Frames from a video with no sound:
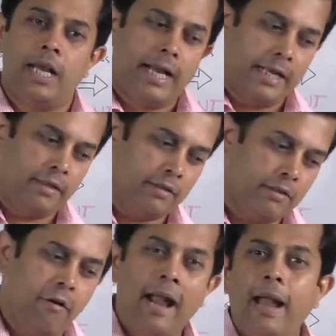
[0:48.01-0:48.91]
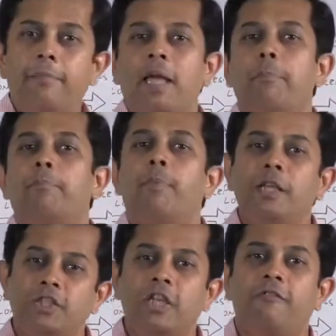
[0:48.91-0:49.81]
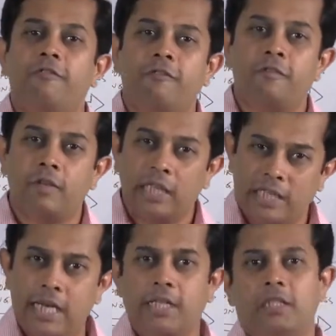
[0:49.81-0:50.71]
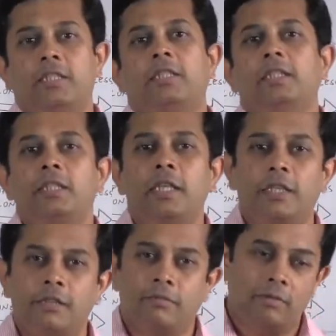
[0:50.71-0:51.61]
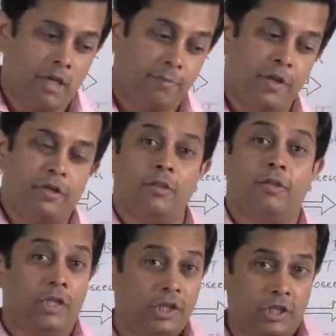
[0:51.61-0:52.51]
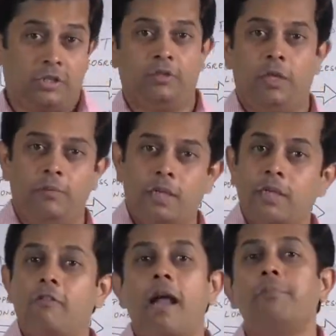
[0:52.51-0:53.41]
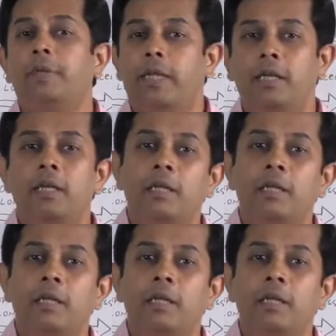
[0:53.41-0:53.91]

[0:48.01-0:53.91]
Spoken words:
and grabbed a bunch of nuts that appeared so delicious to him. He grabbed it,